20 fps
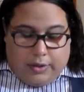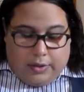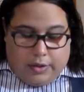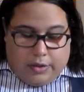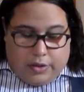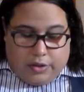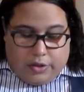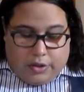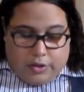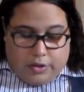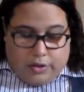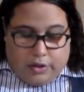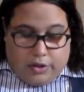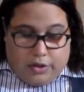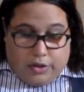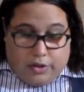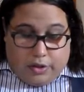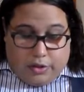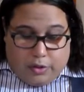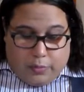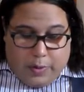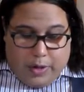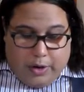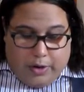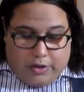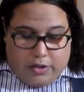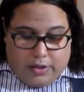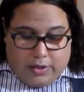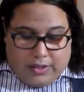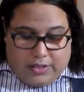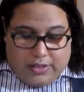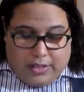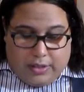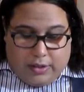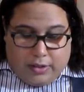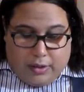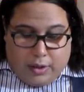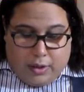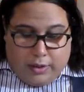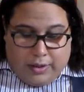The judicial power shall extend
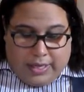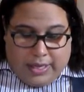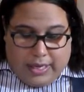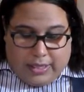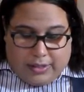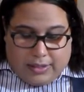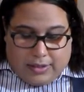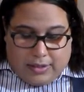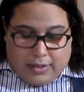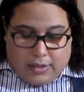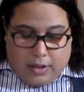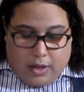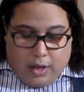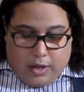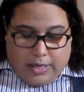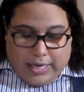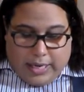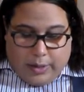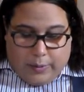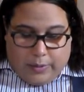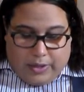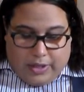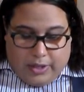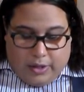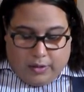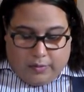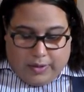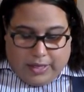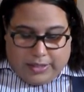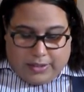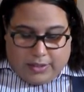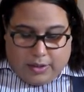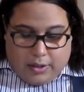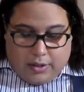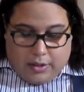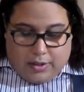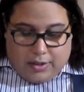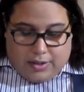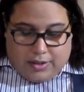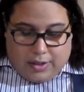in all cases in law and equity arising
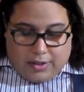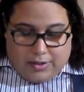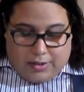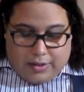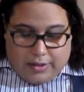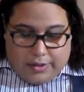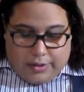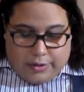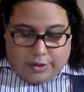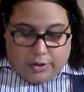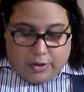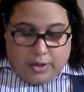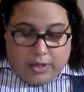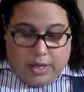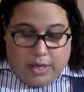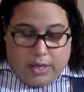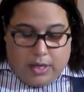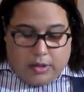under this Constitution,